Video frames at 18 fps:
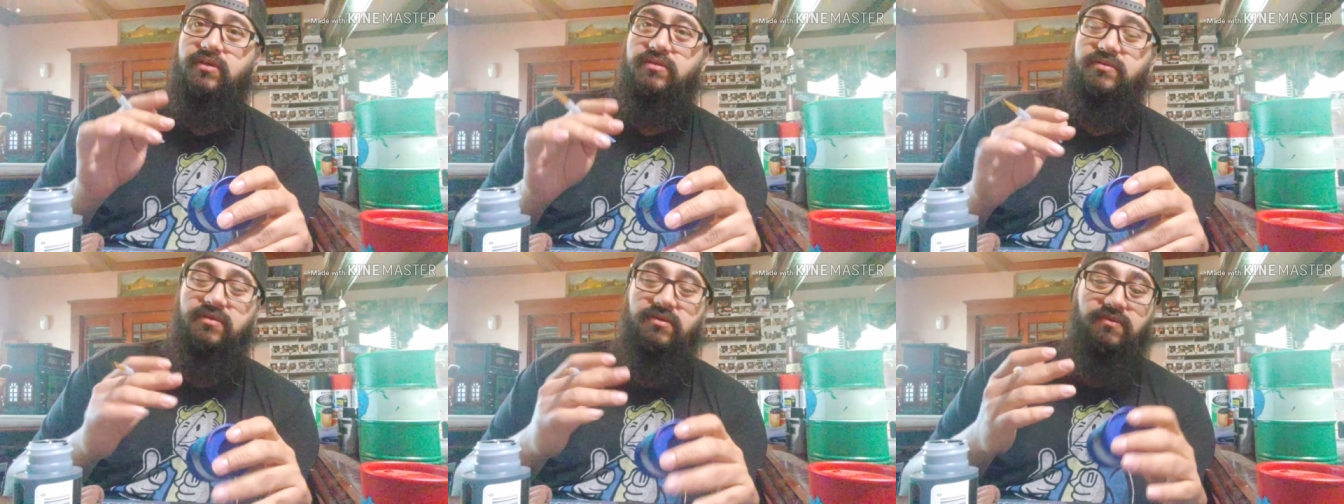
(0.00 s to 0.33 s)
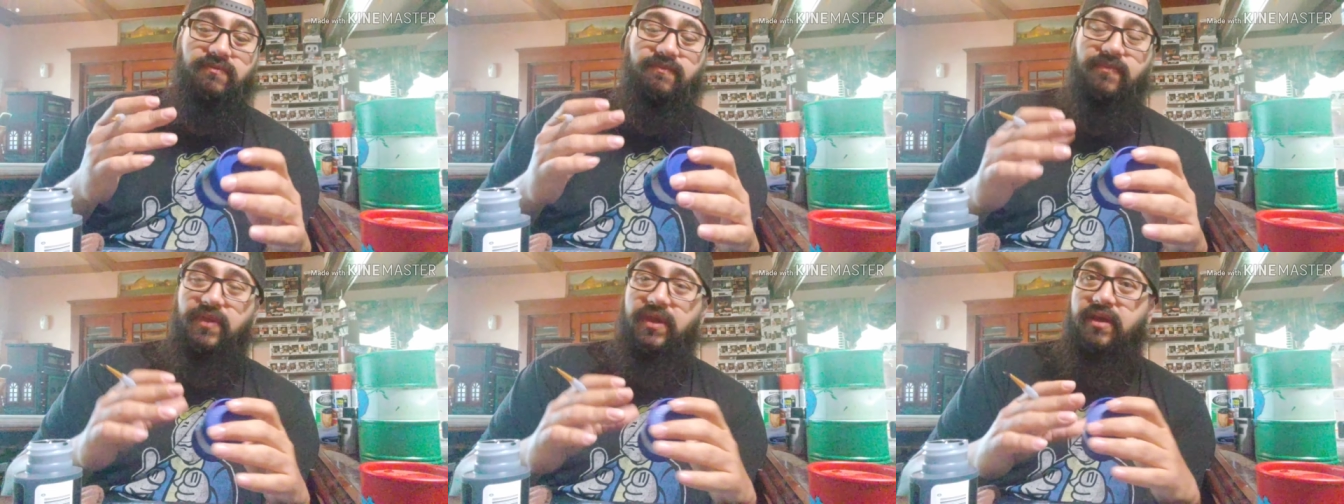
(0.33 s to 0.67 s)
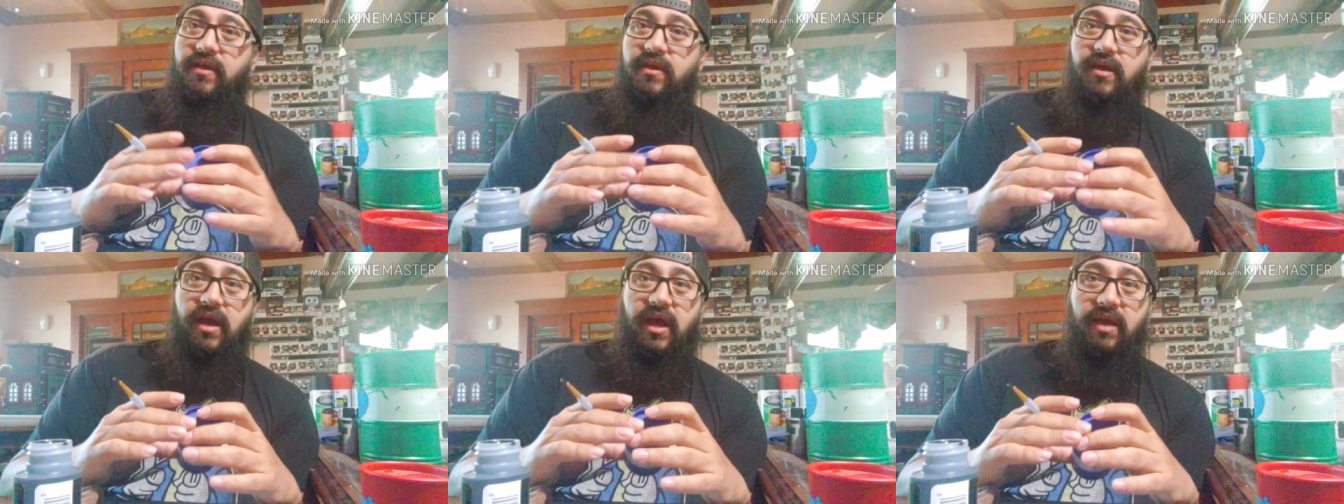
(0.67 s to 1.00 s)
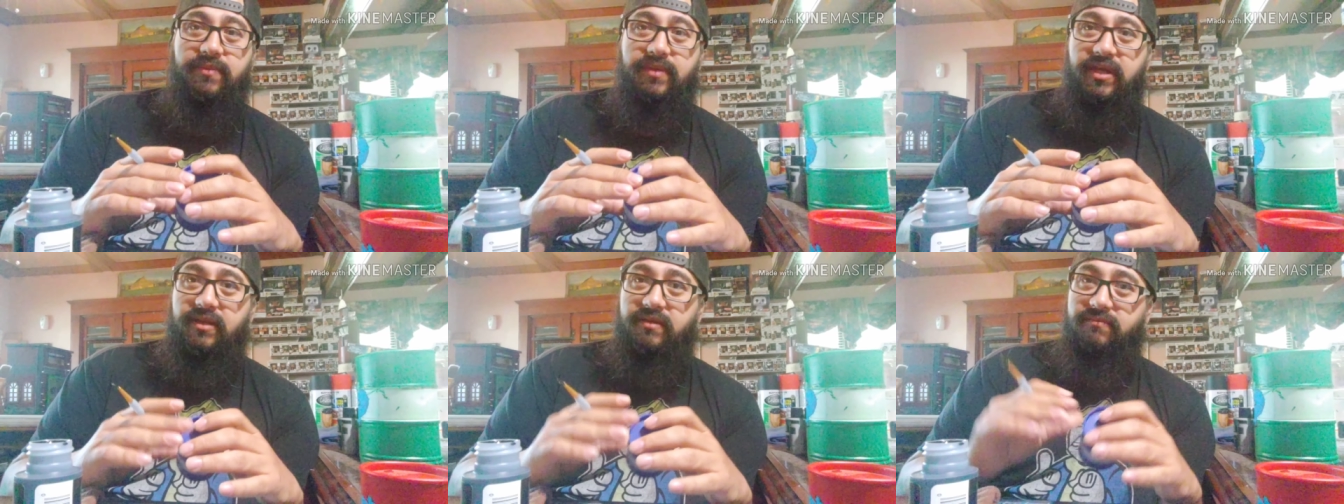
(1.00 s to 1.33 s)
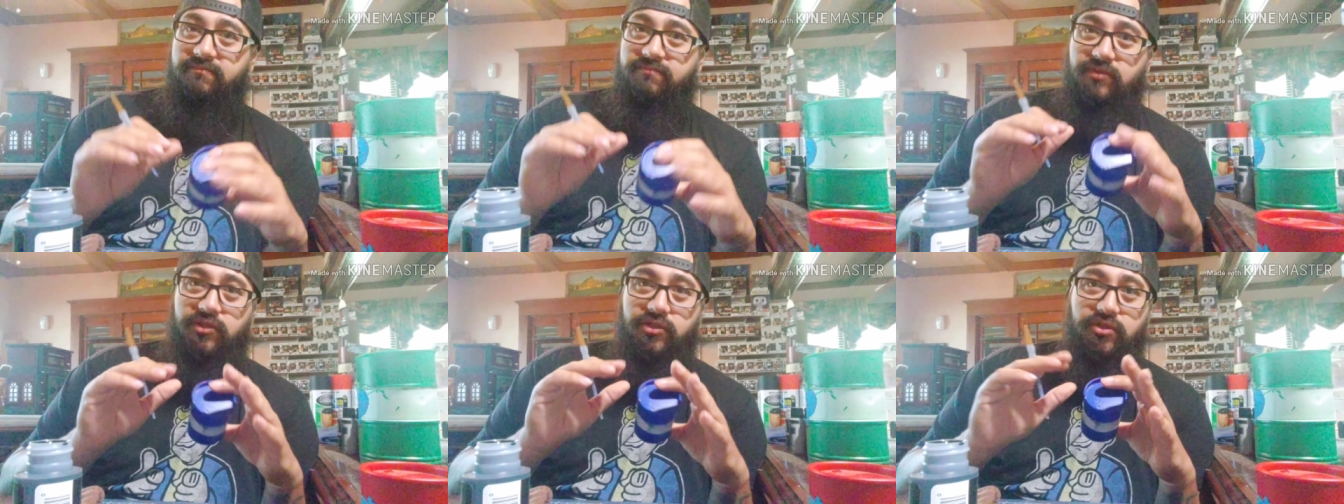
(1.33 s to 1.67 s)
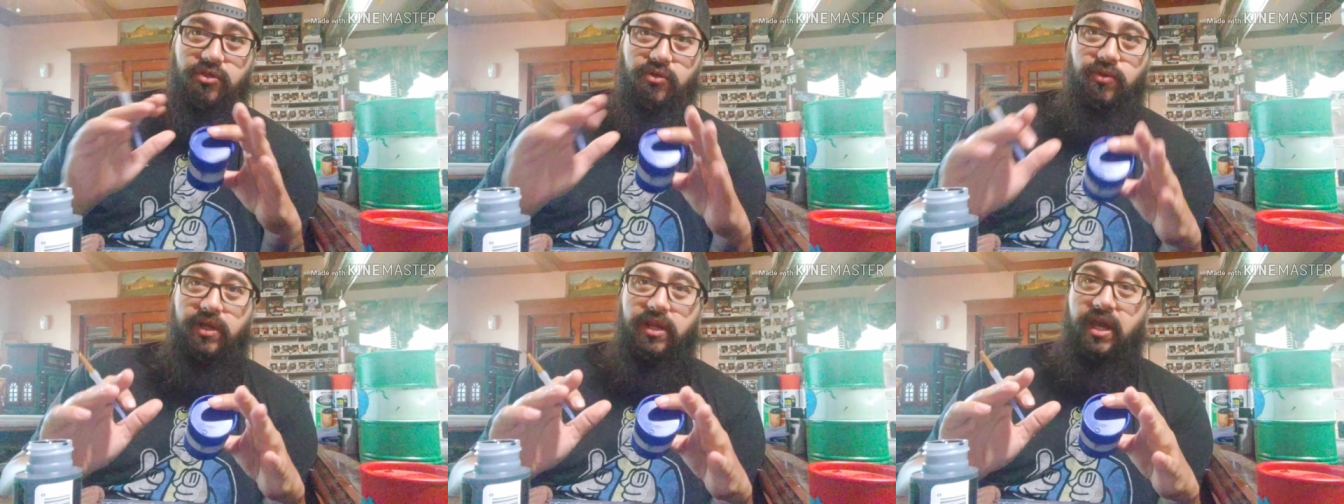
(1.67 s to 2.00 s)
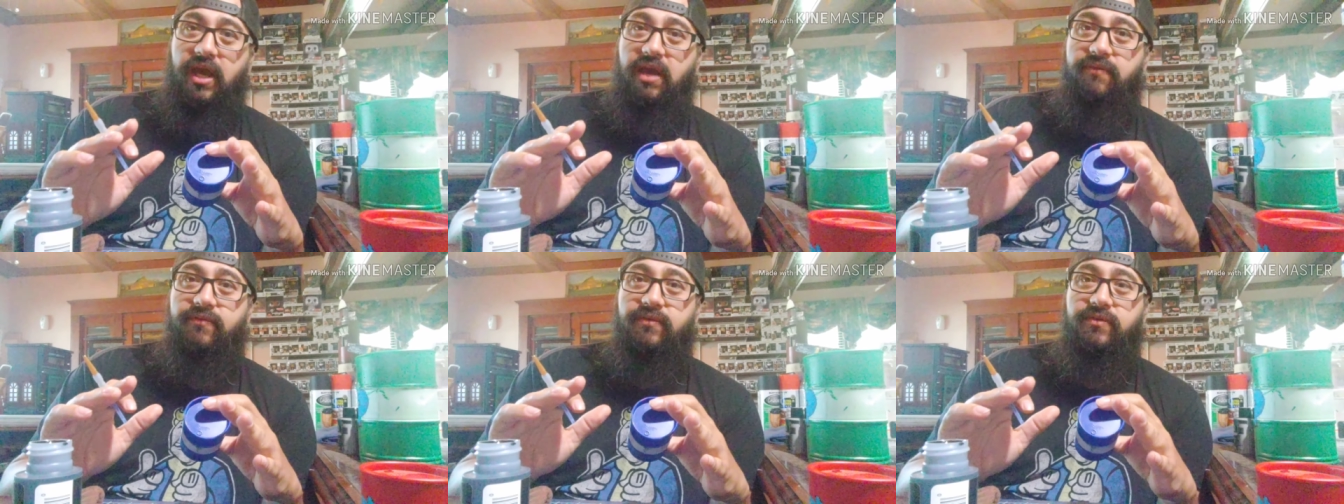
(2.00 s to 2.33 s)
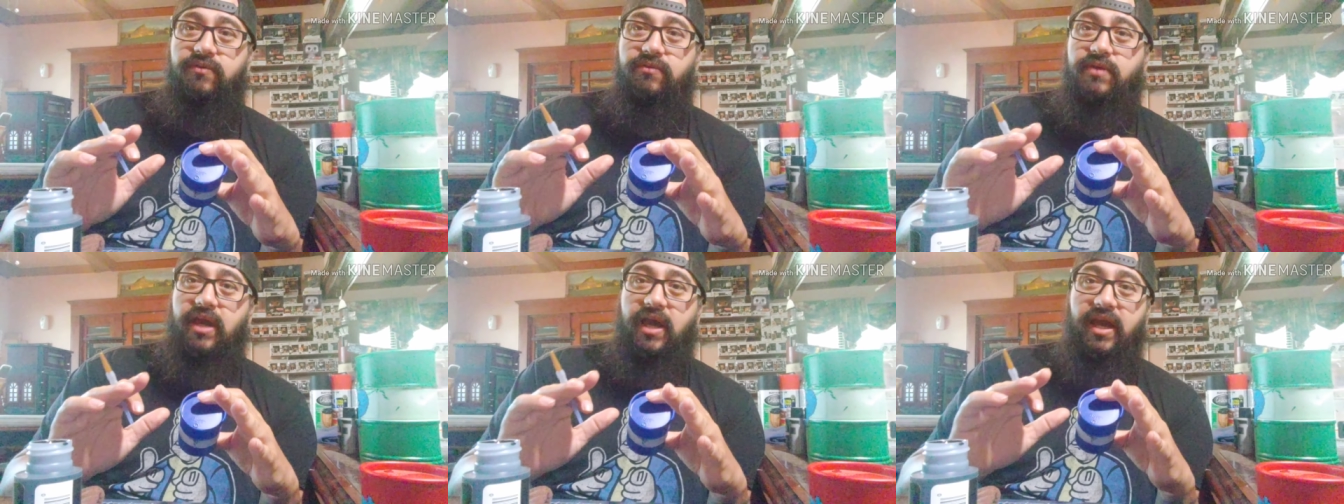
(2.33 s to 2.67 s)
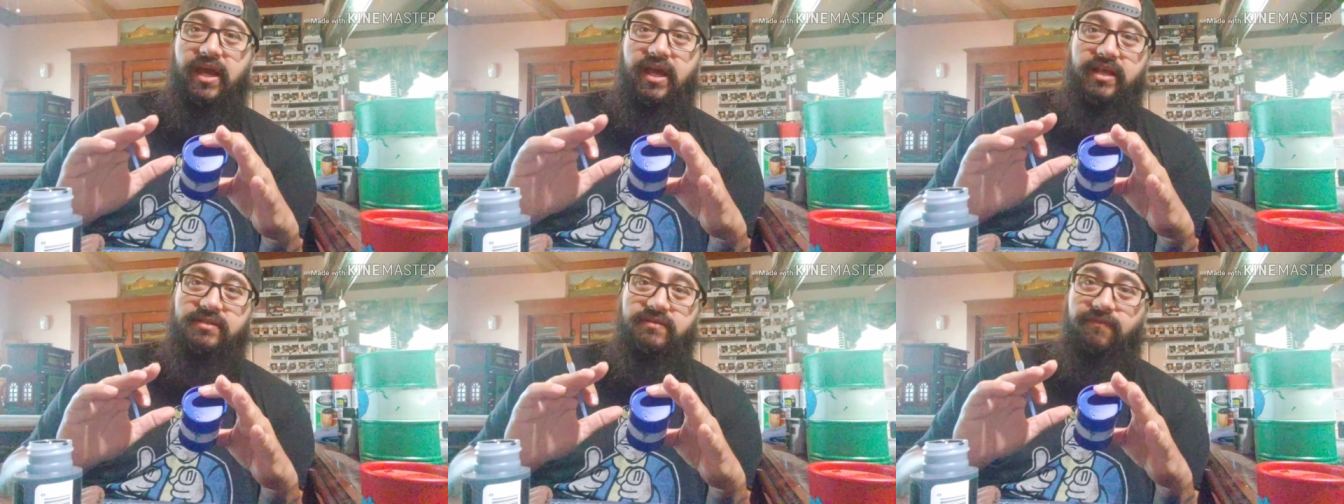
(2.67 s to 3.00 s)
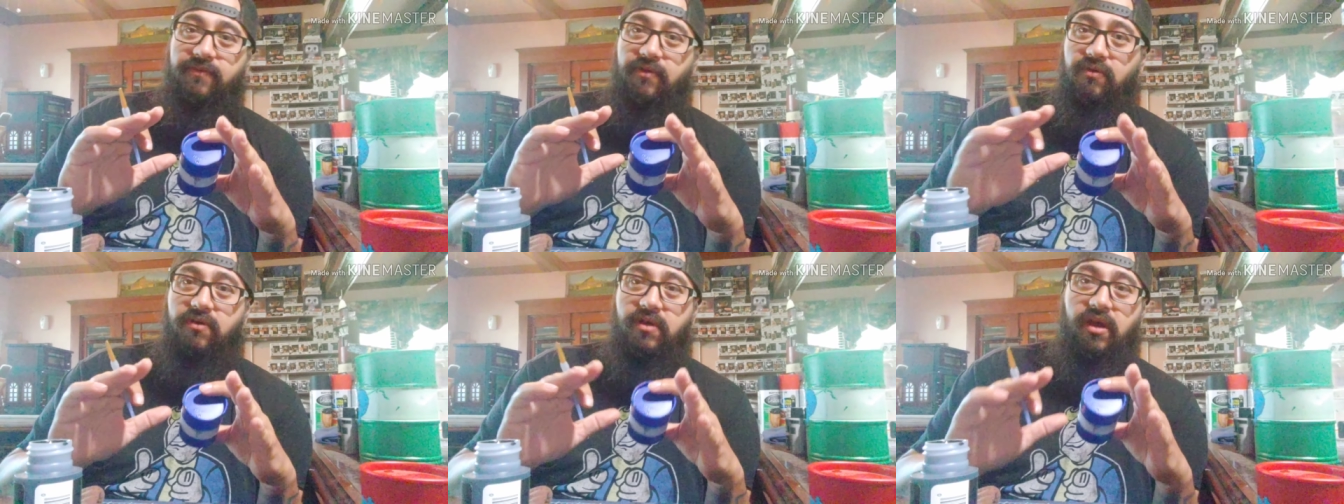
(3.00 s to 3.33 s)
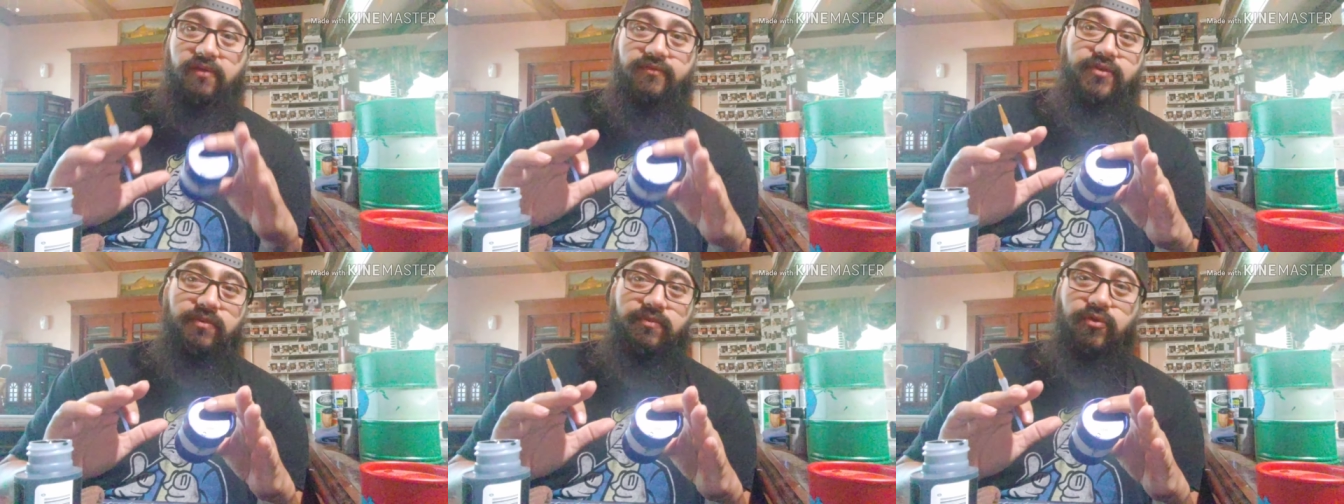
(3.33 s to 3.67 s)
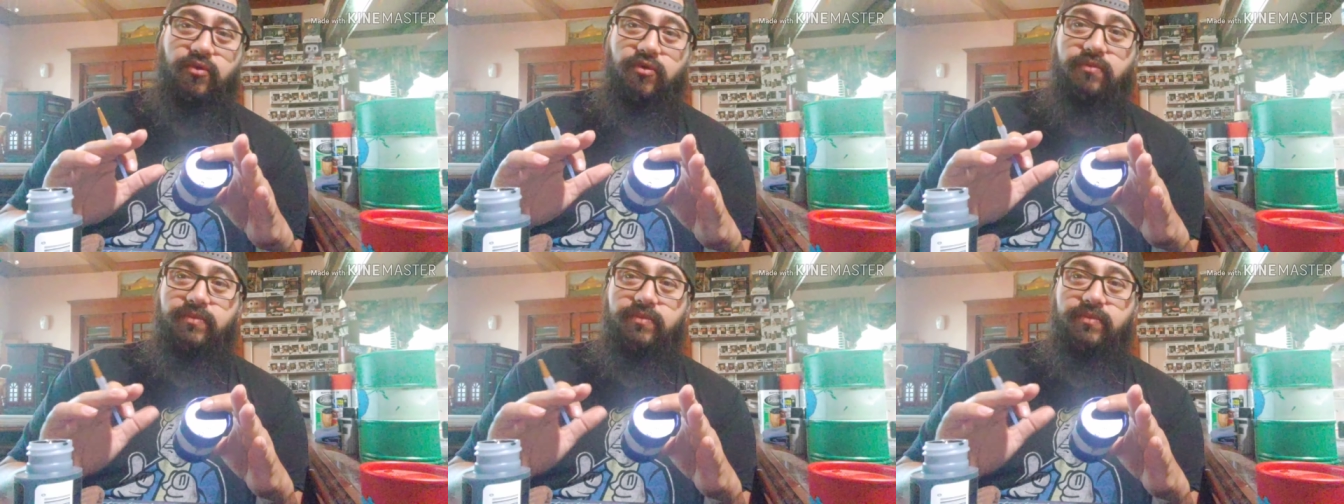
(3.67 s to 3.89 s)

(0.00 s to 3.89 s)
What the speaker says: So, I mean, do it however you guys feel comfortable,